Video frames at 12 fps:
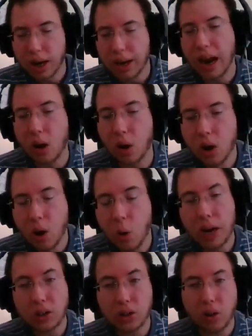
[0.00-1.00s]
Now,
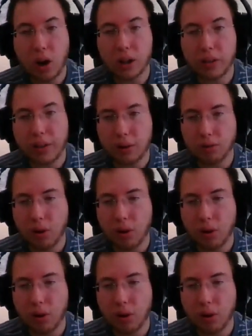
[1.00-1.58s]
when I started that